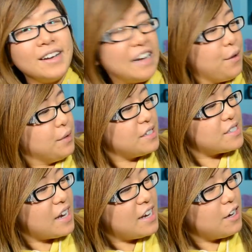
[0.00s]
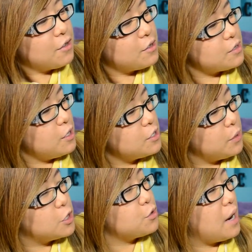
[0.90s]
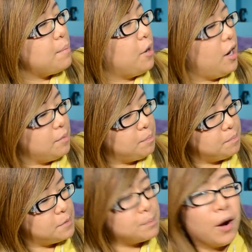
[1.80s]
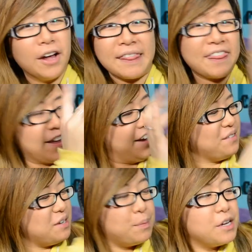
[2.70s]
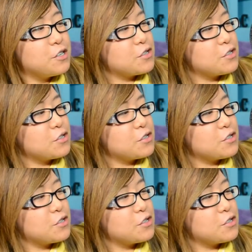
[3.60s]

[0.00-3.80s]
Now on the side here, there's also a tripod spot thing where you put your